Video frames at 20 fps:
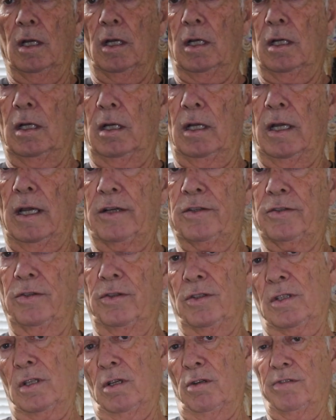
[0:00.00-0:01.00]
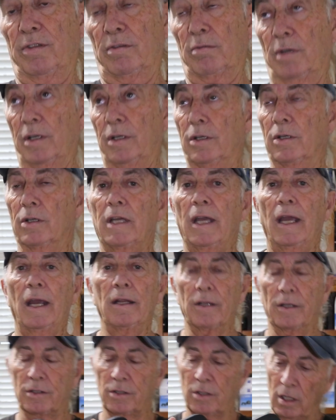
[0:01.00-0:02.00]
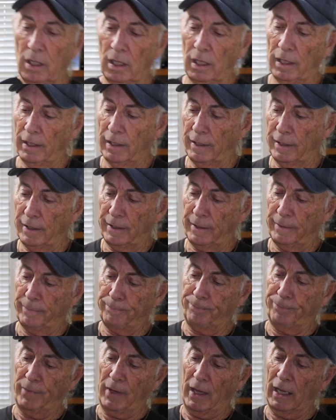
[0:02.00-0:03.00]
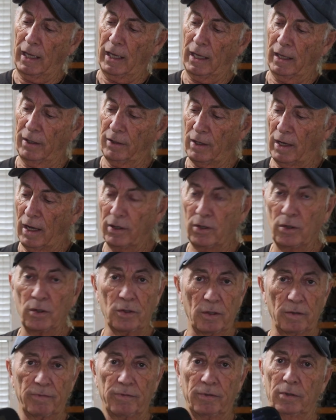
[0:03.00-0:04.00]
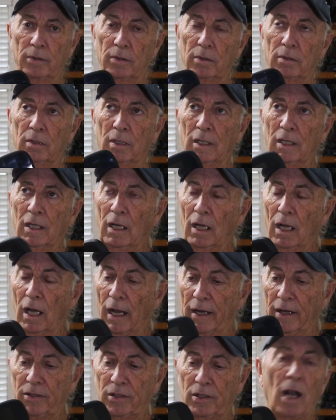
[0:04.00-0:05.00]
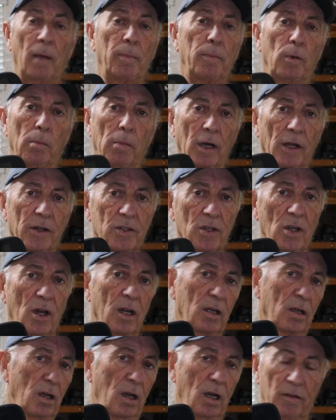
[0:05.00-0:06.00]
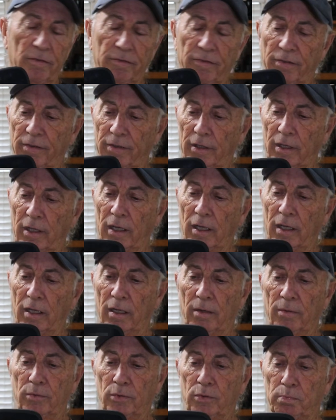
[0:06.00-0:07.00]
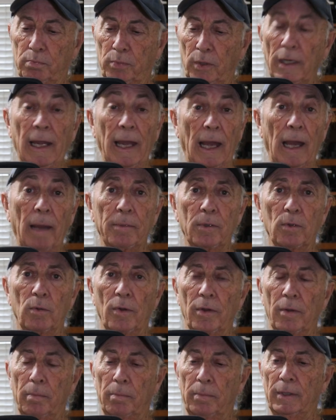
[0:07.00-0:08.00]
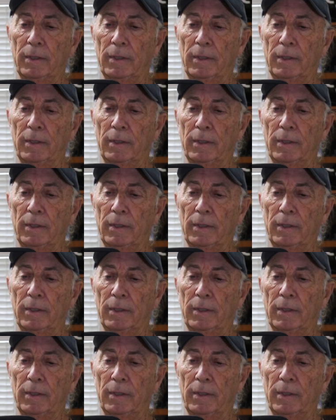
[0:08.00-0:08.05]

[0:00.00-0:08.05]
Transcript: uh, actually this outfit right here, Calyx, uh, and I used it for I guess a couple months on and off, and I was pretty happy with it,